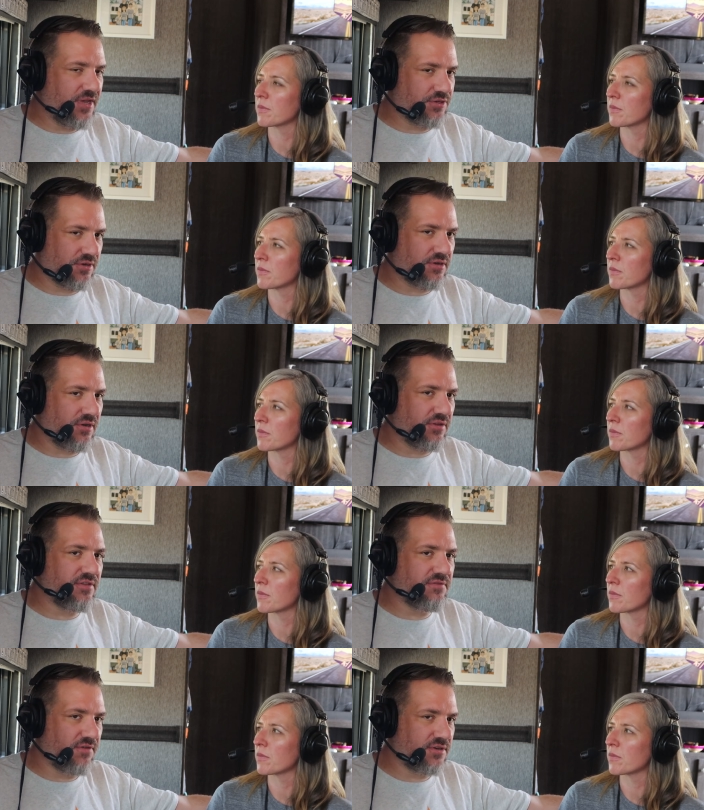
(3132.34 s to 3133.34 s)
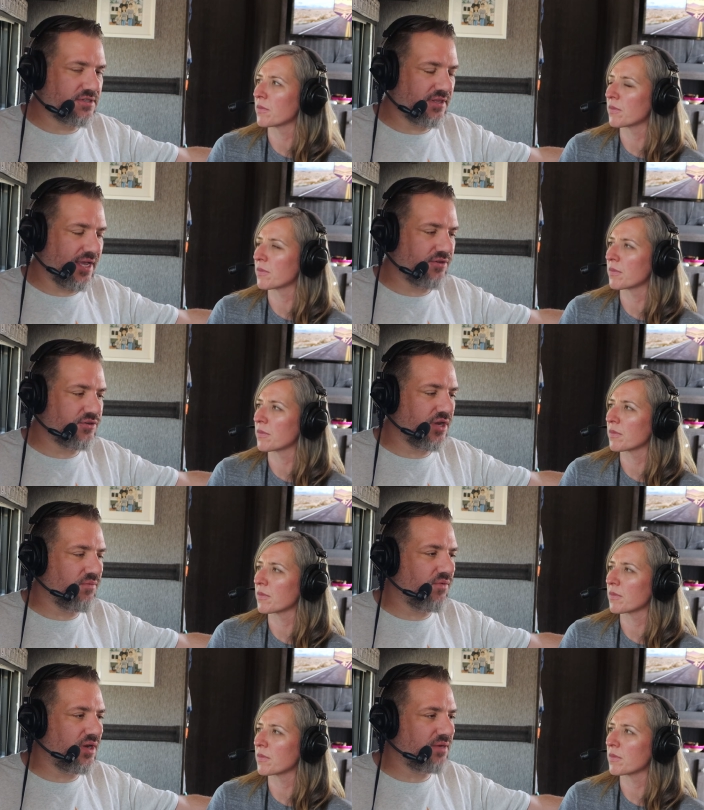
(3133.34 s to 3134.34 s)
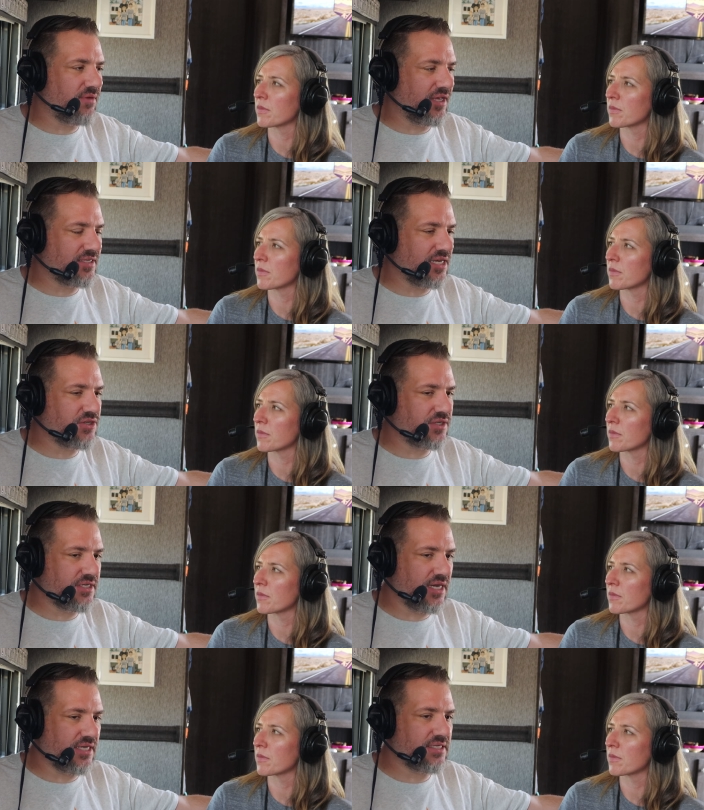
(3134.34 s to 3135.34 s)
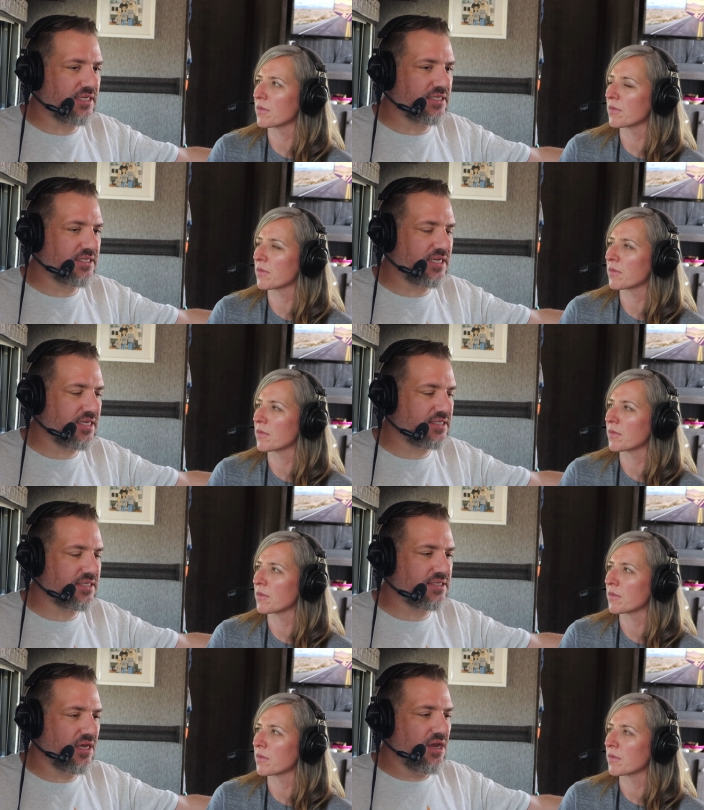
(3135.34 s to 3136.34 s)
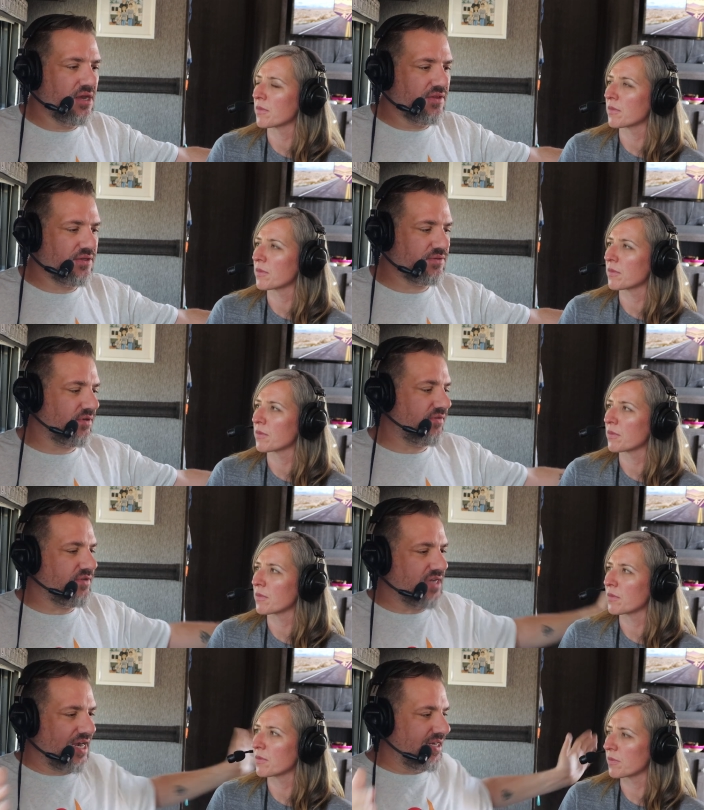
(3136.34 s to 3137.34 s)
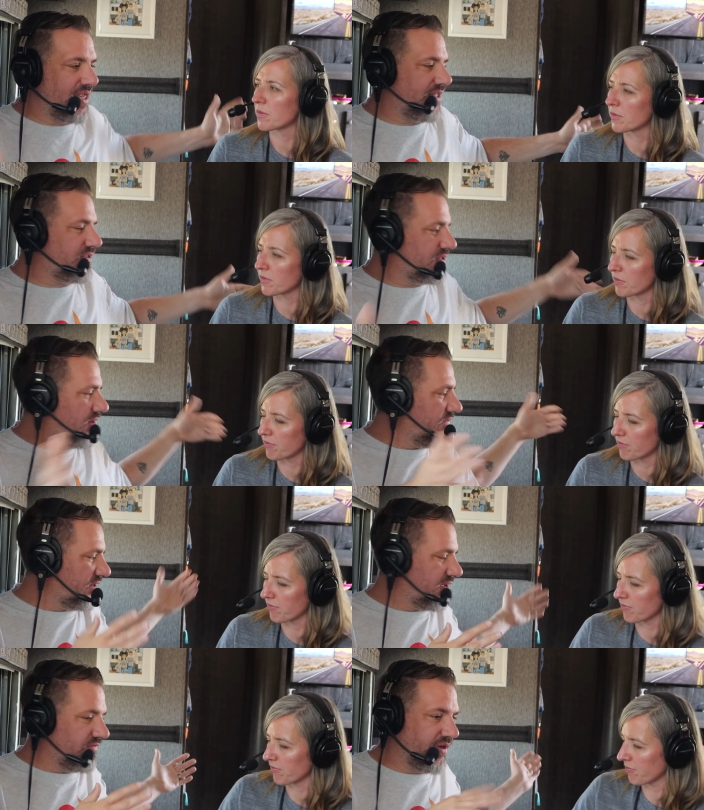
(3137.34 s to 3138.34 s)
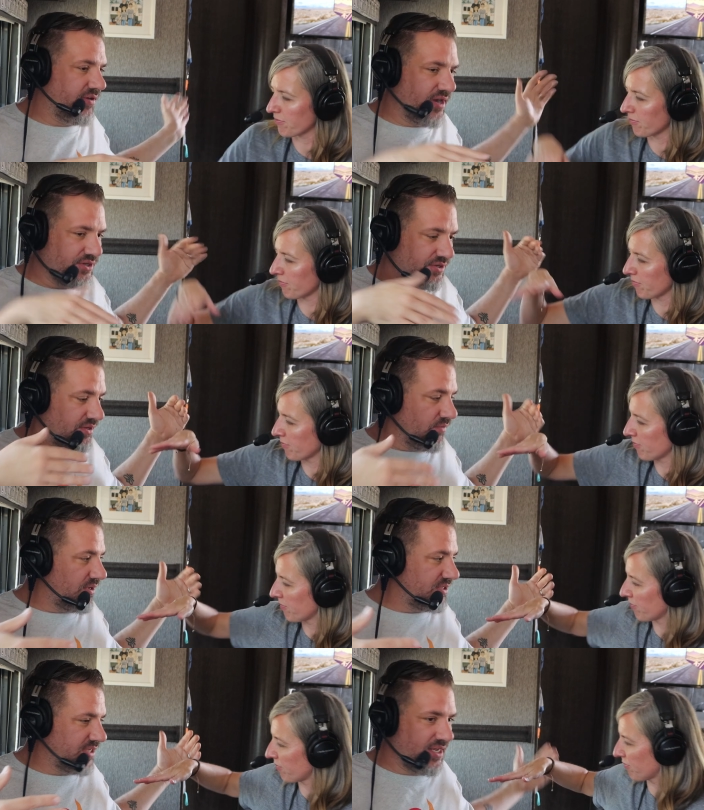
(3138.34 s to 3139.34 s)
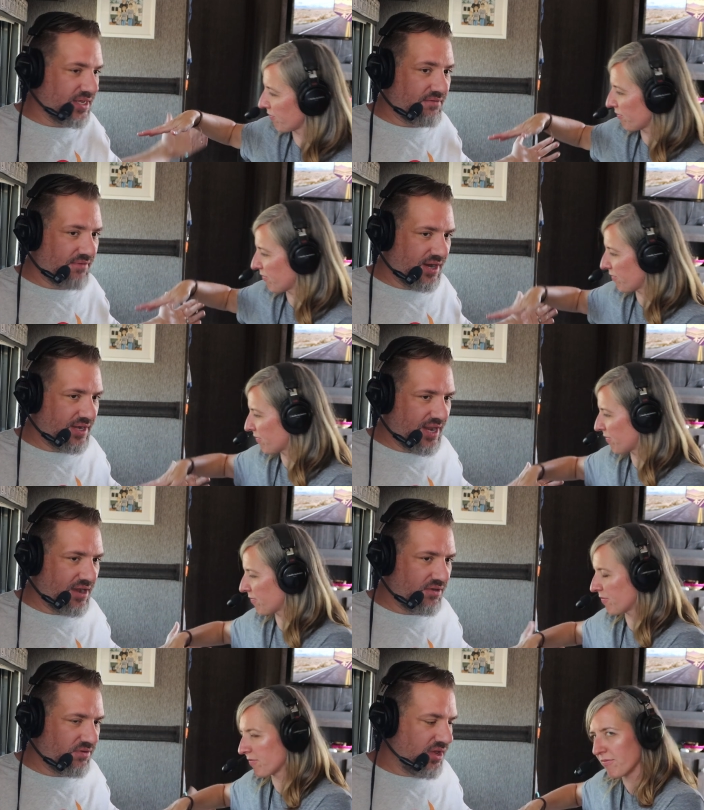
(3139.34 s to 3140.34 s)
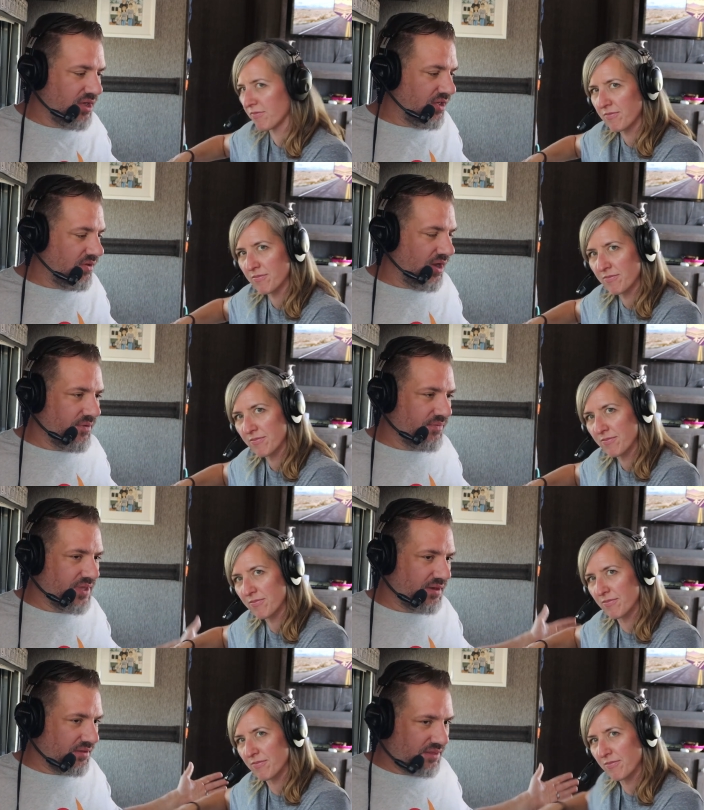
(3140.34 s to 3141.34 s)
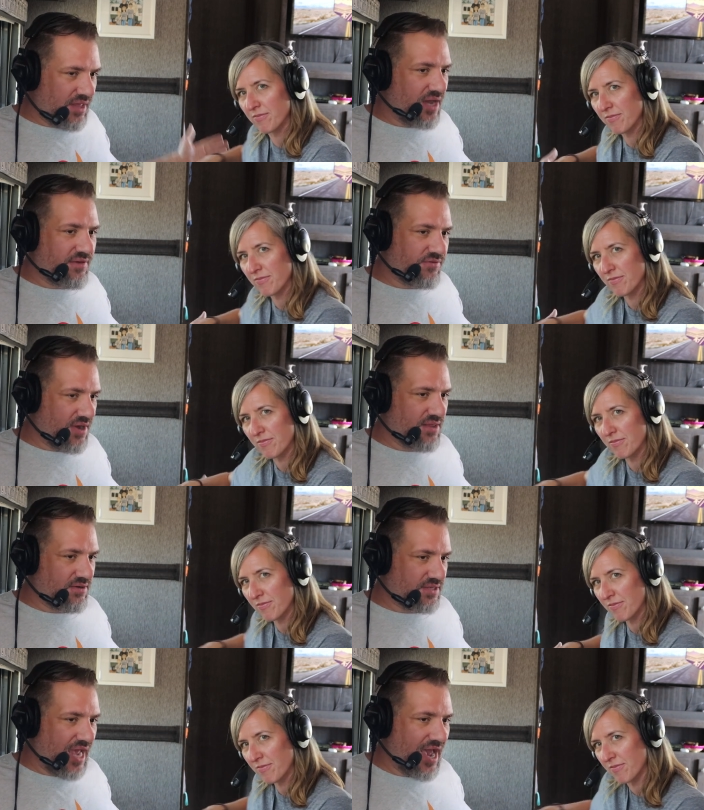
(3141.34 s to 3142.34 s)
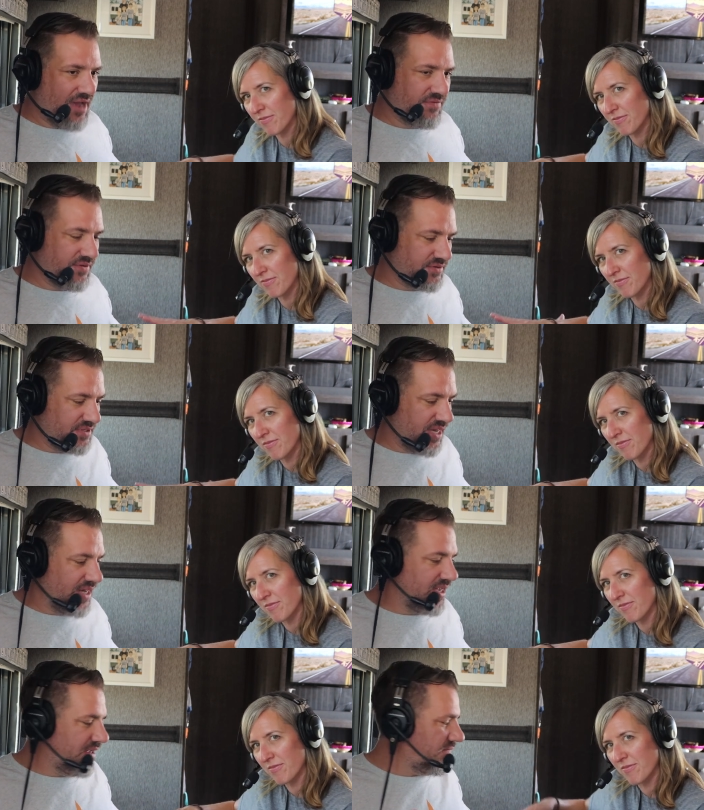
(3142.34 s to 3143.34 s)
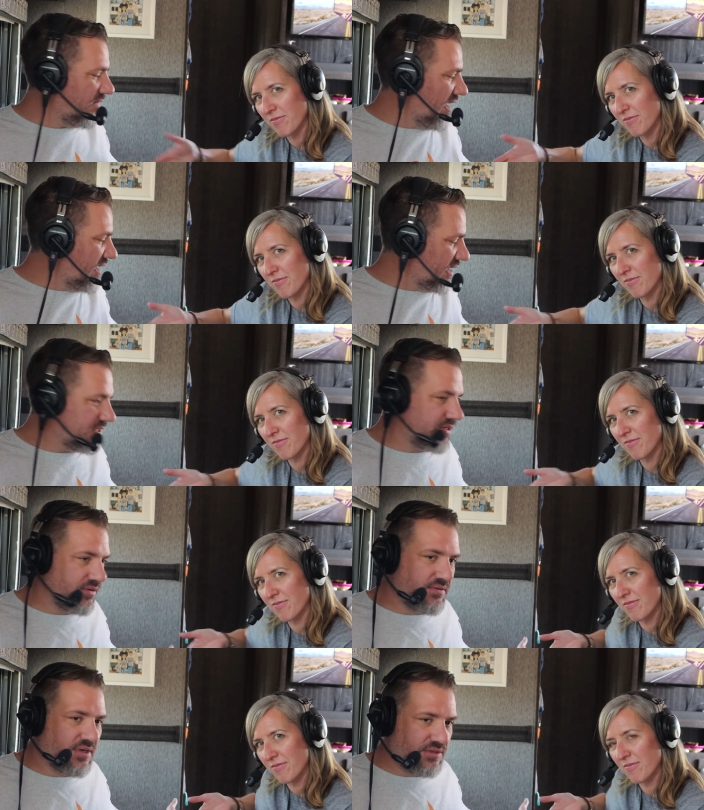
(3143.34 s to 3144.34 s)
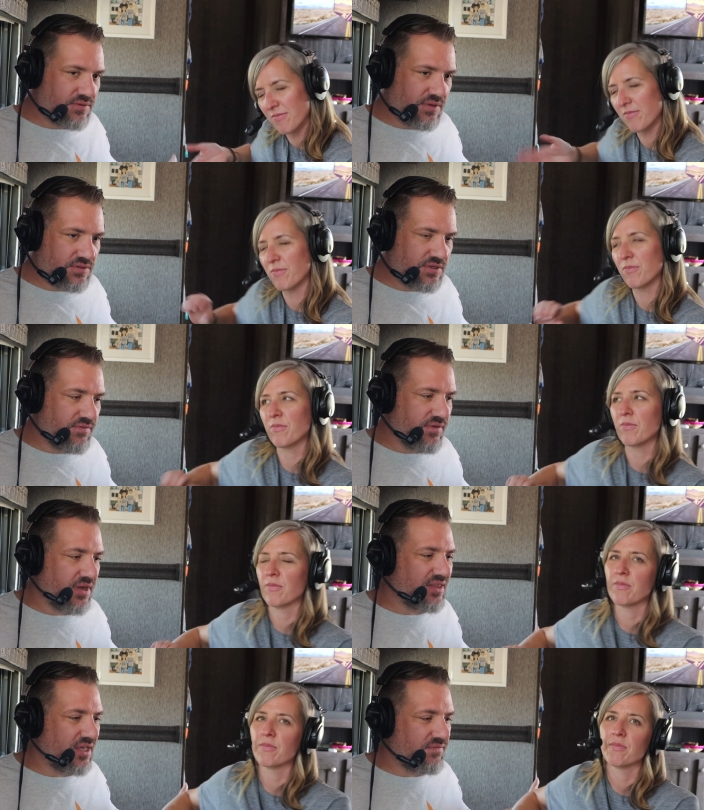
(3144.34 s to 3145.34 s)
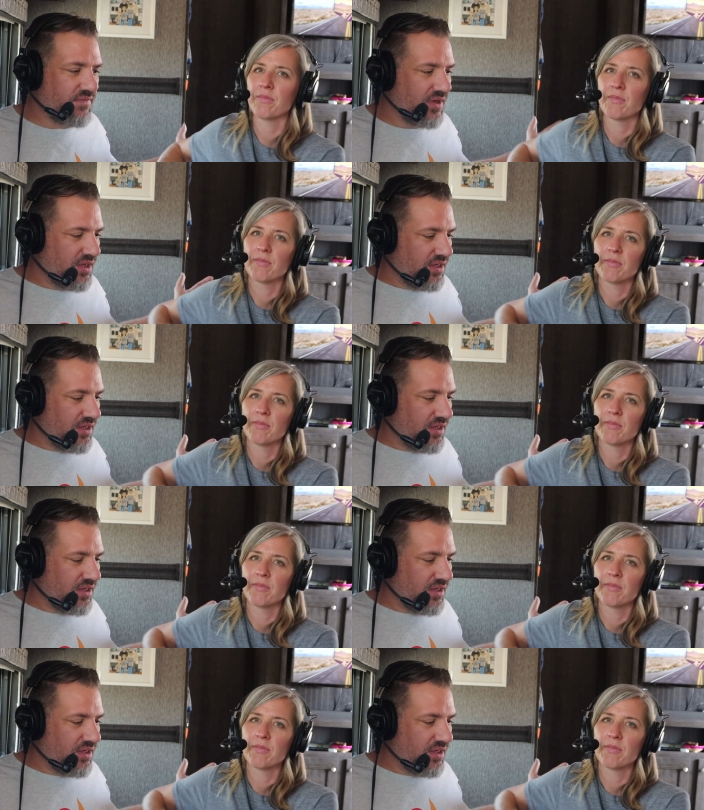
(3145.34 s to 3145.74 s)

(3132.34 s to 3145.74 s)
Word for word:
Speaker 1: feature called the Versa Lounge. And what it essentially does is it takes this this sort of dinette sofa configuration that we're sitting in right now. Uh, that a lot of trailers have. There's a dinette right next to a, a sofa, and they